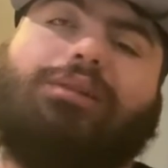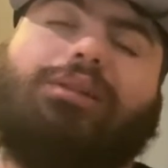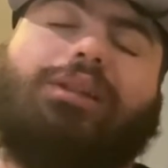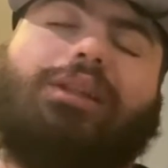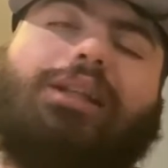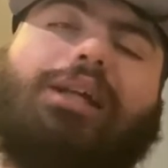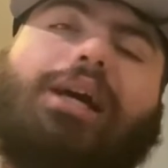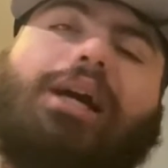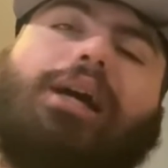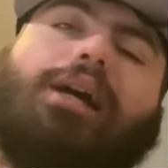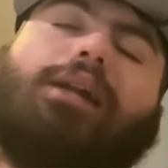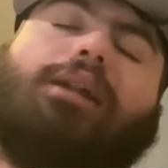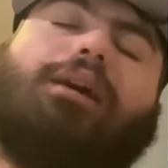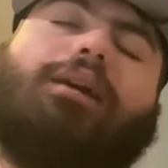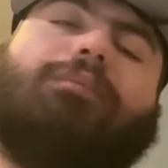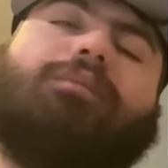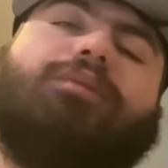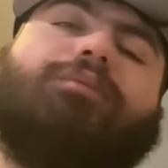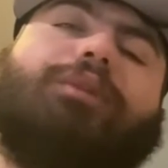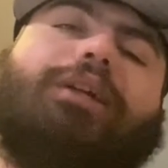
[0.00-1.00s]
a lot.
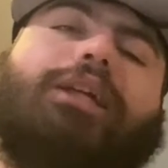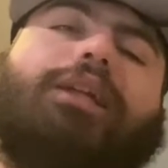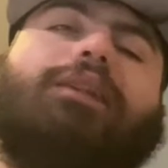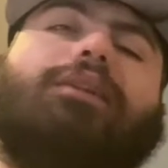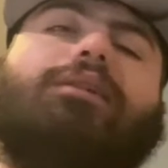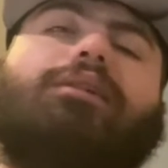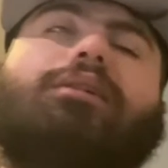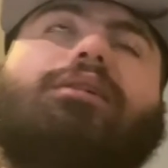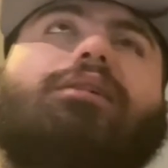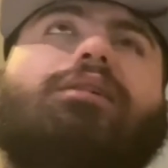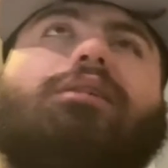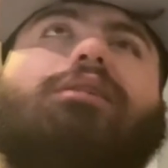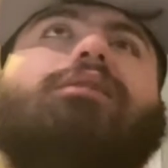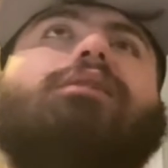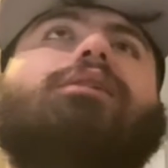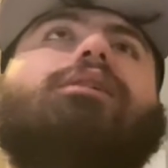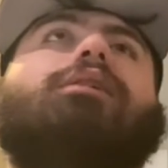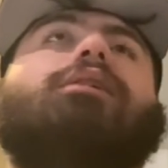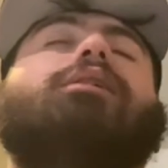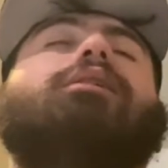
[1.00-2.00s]
I'm gonna rate it
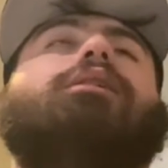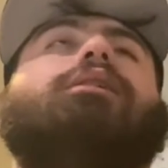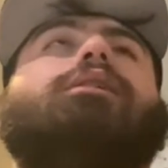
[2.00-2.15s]
a